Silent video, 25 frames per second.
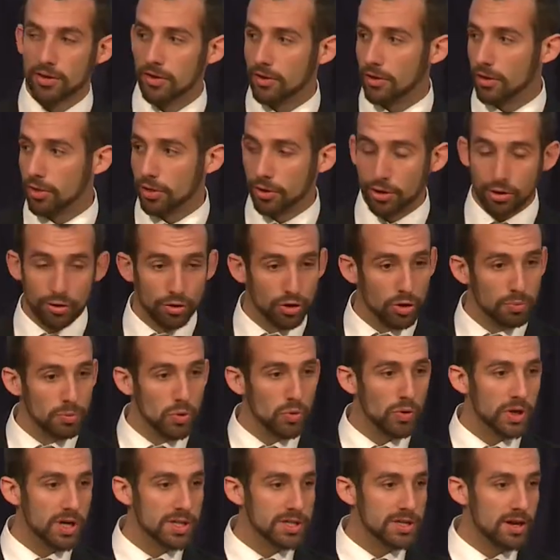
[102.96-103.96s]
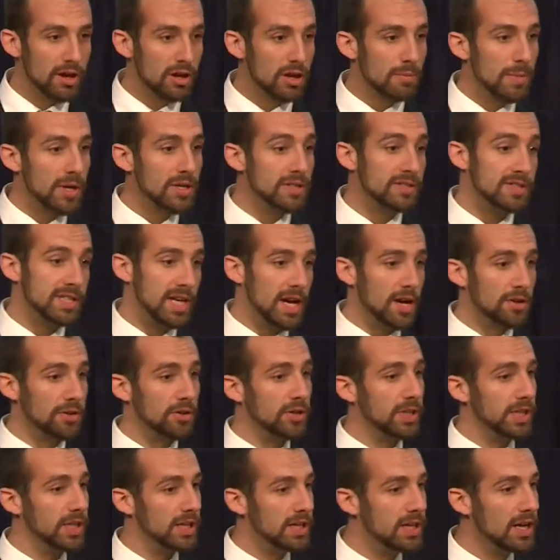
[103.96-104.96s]
The third group we want to talk about is the
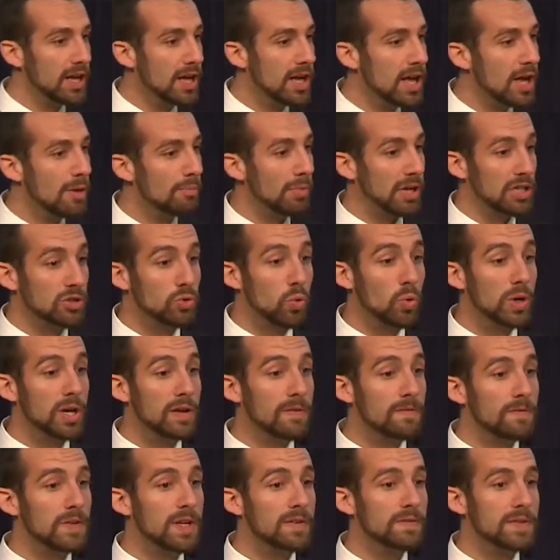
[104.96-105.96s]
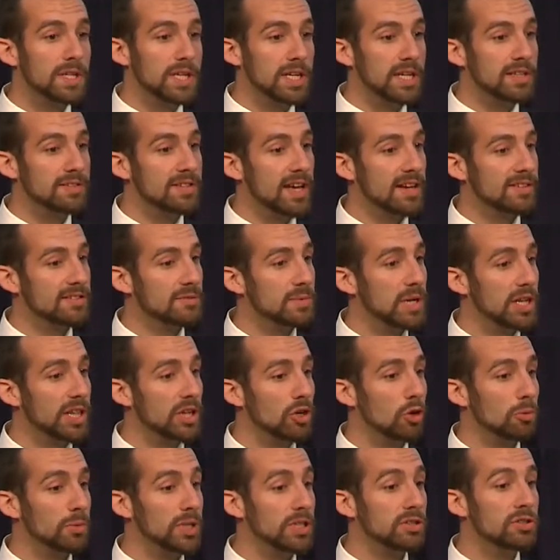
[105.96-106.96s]
elderly. By 2050, it's estimated
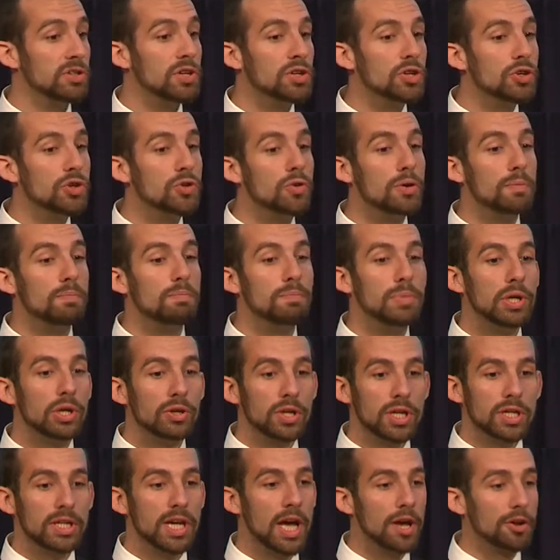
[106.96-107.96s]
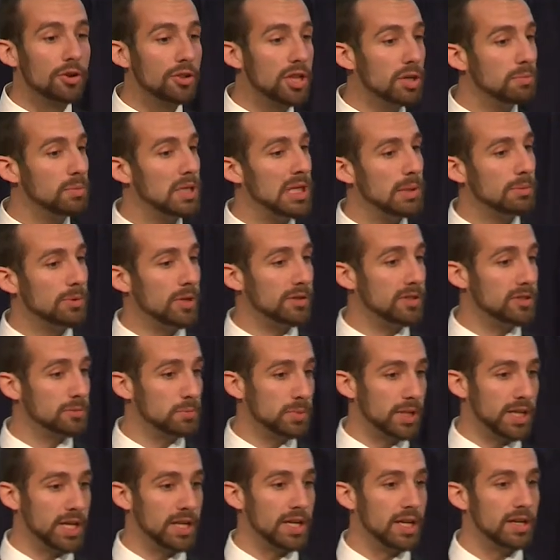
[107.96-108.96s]
there will be 2 billion elderly people on this
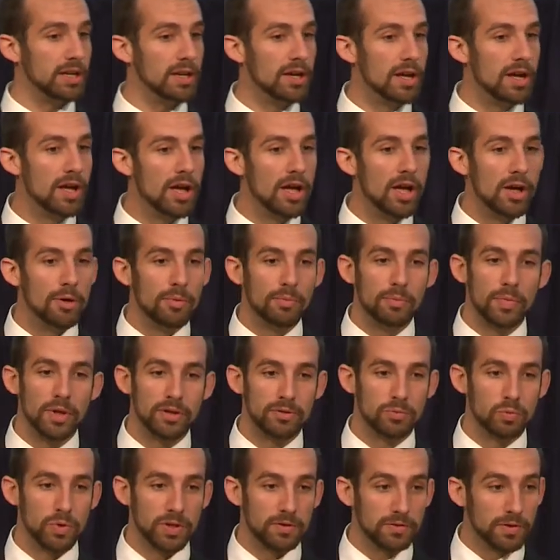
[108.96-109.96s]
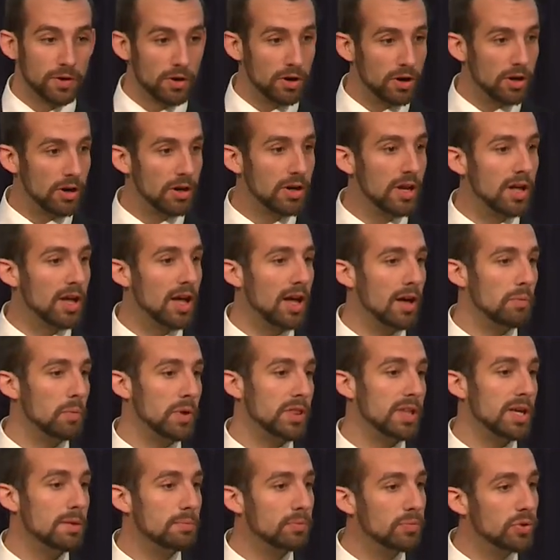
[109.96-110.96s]
planet. As we've heard,
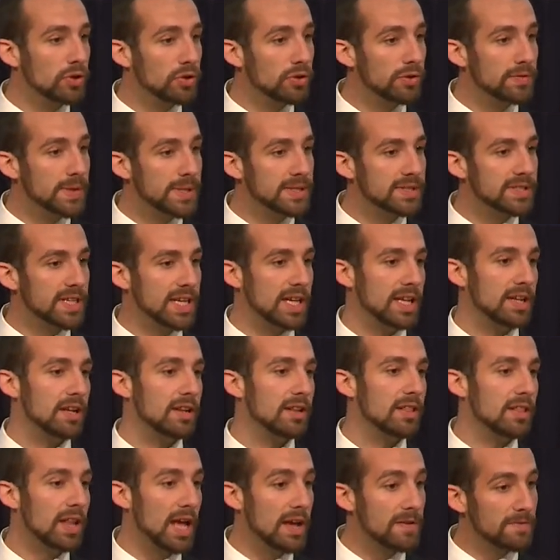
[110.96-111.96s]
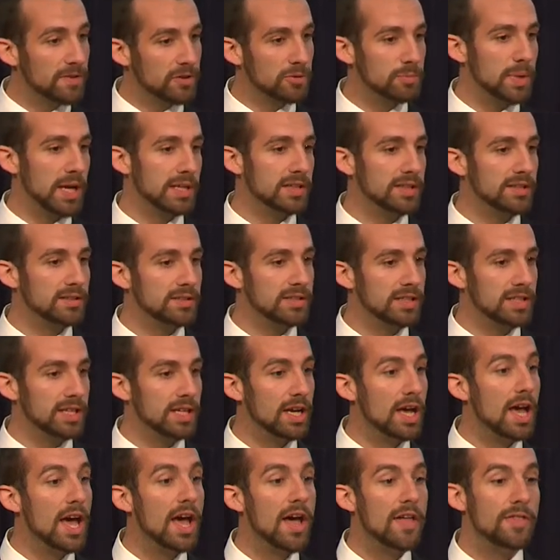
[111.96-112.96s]
with improvements in life
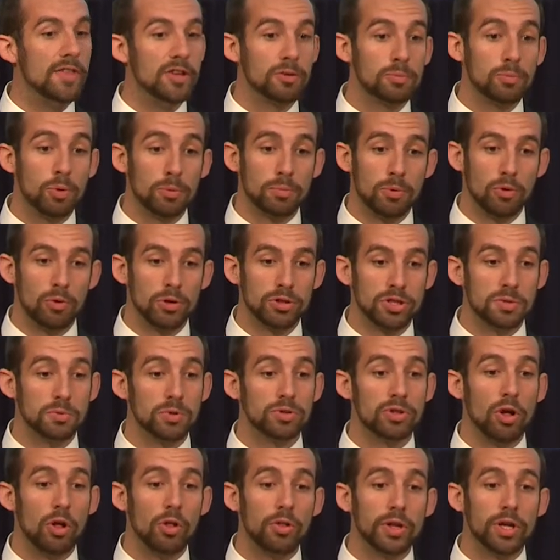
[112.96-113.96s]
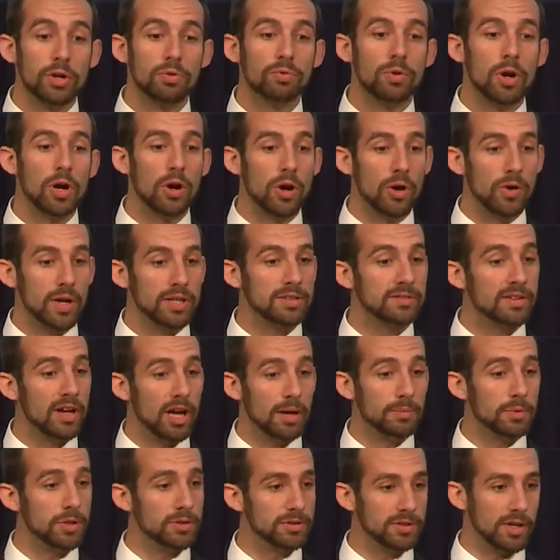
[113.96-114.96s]
expectancy, this proportion will only grow as
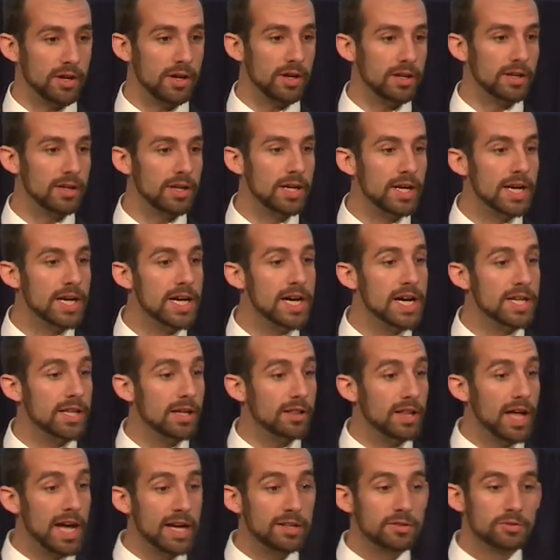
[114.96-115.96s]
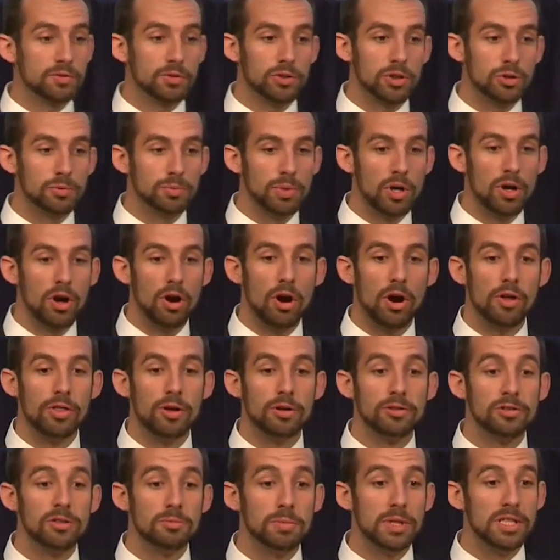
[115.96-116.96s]
time goes on. The last group are
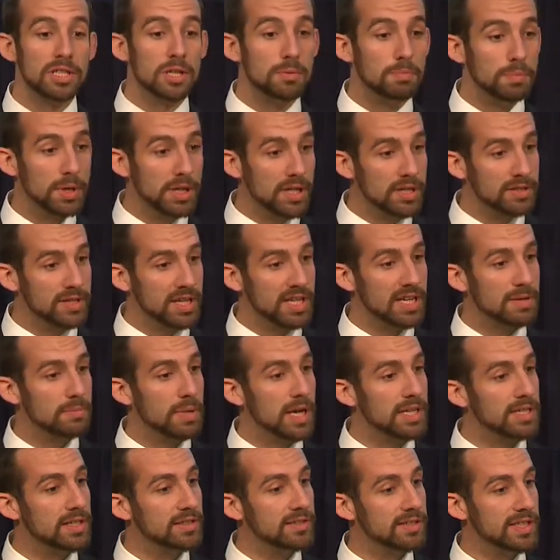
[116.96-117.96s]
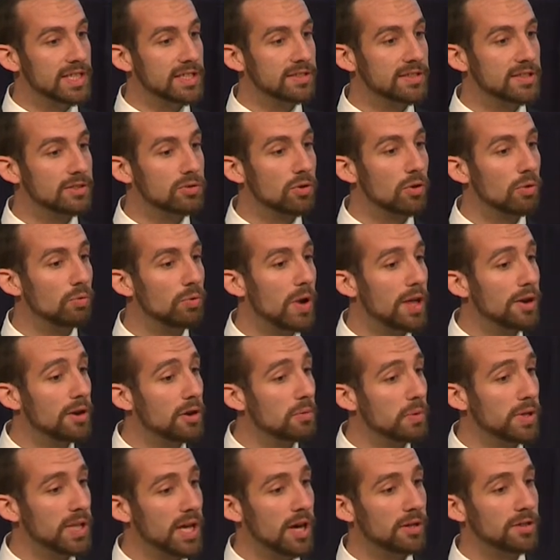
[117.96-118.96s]
those who've been debilitated by diseases or rendered
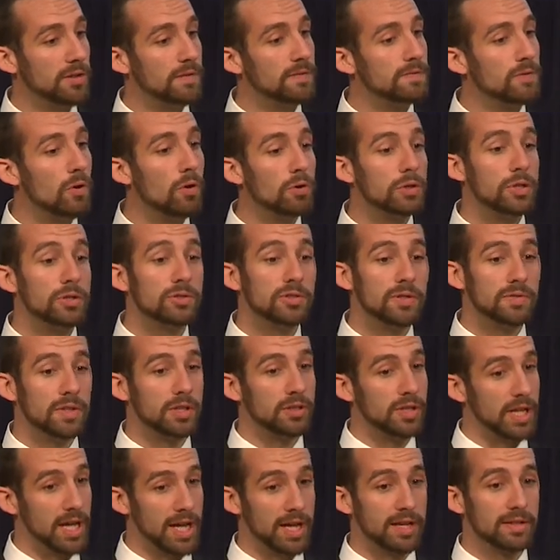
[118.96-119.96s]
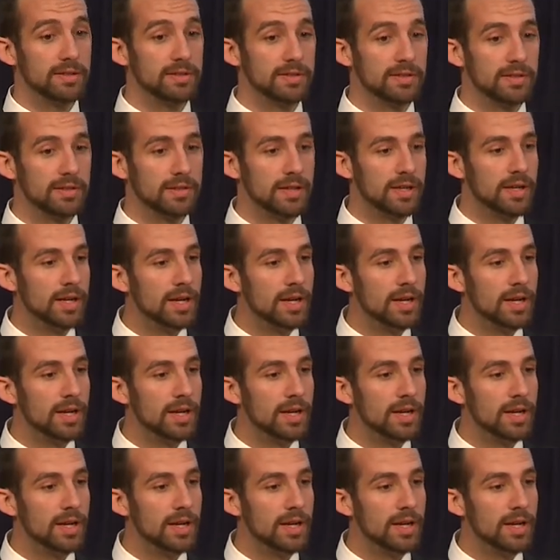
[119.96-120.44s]
without the full use of their legs.